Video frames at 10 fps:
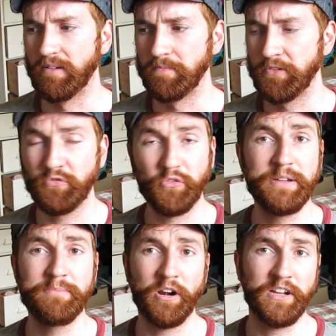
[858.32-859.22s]
free
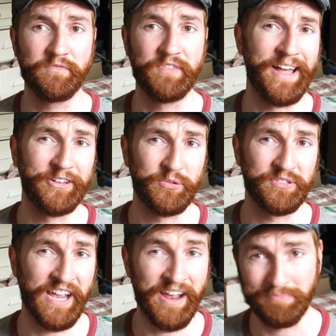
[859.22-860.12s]
market
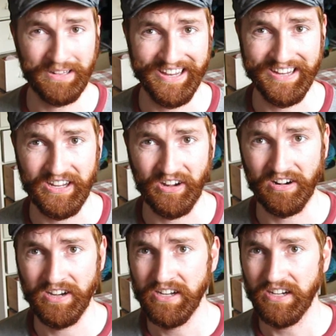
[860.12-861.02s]
values at play here.
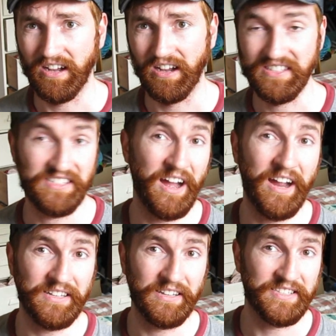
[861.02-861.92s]
It's
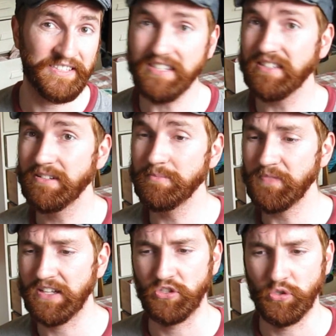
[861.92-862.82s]
not the system,
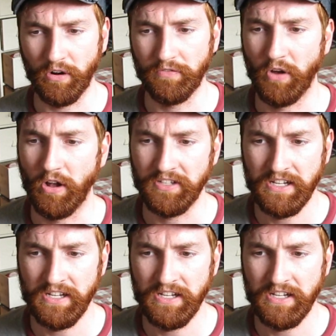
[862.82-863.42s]
it's your fault.